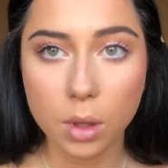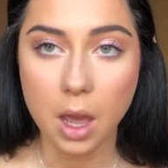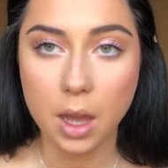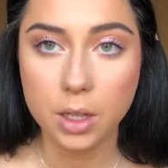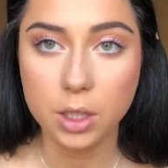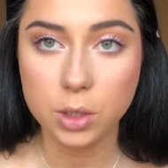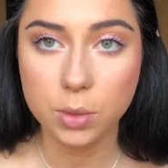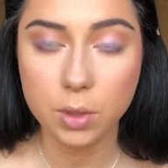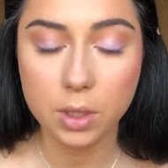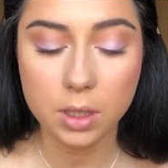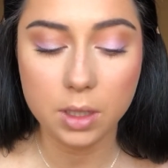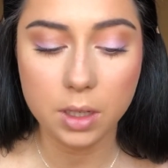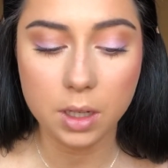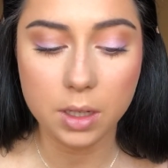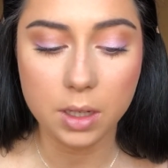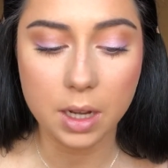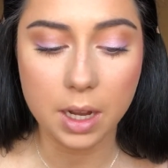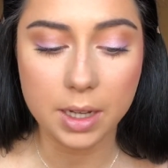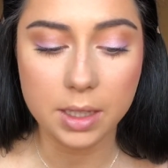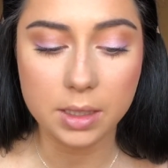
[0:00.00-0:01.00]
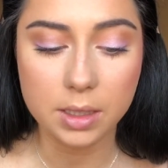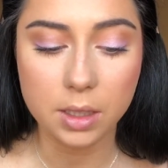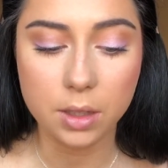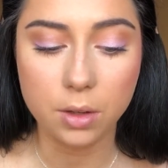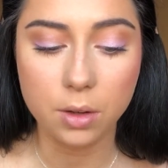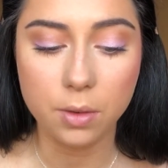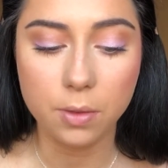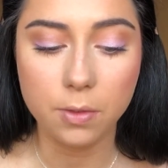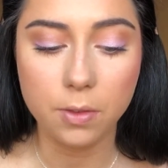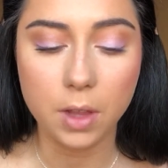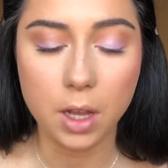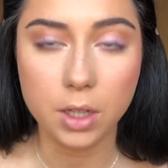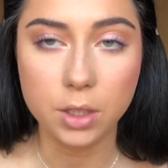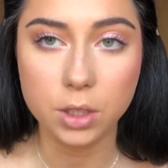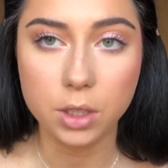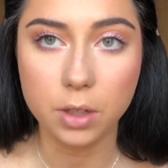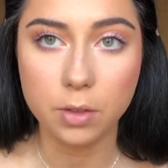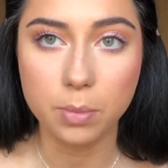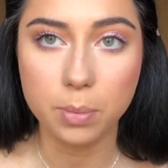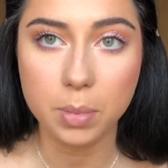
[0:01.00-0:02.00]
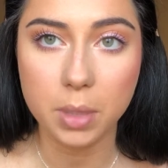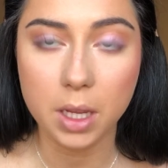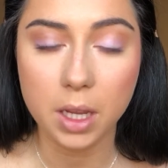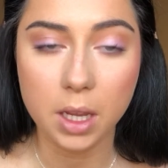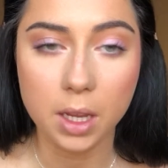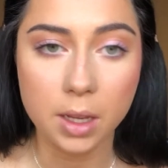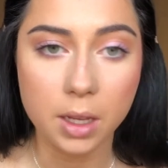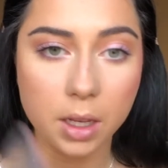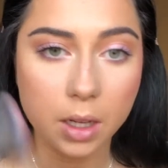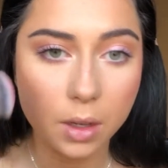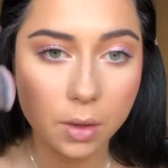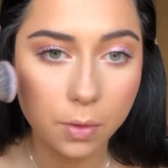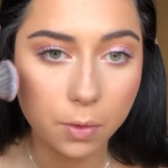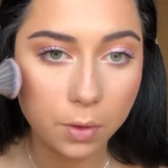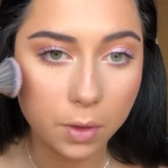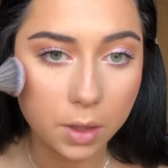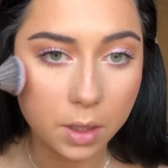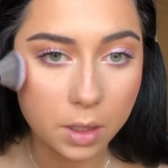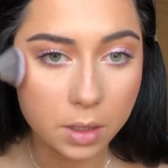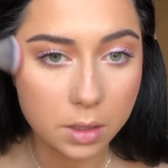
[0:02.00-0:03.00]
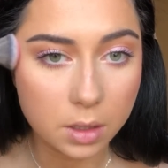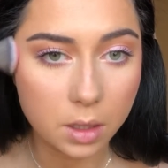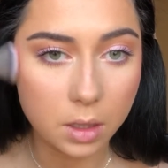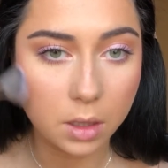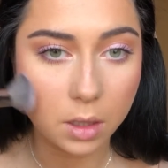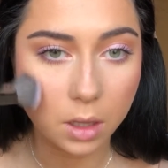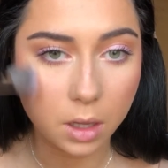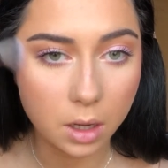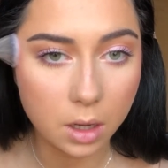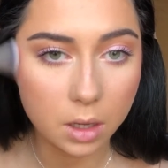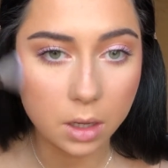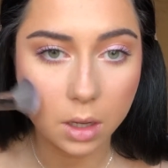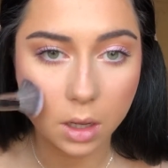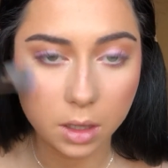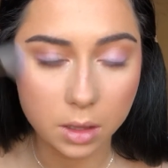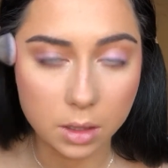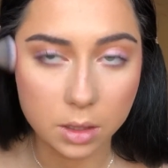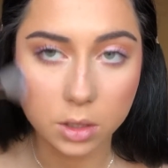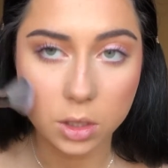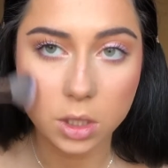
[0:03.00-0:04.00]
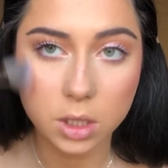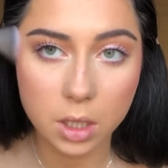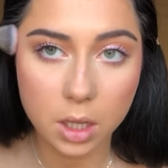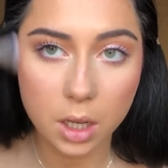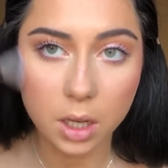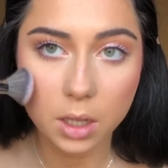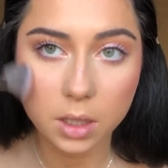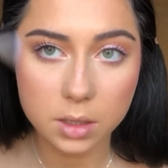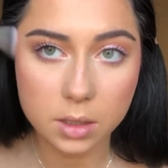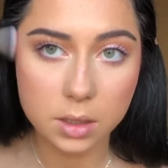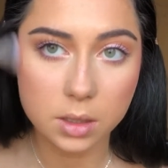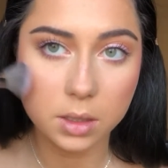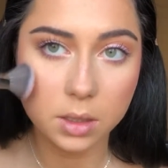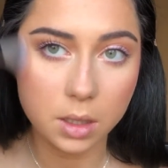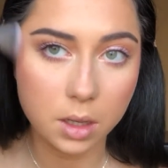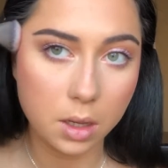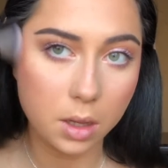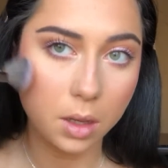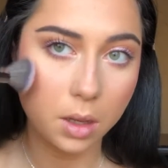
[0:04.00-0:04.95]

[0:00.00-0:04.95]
I just wanted a nice little flush of pink for this look on the cheeks.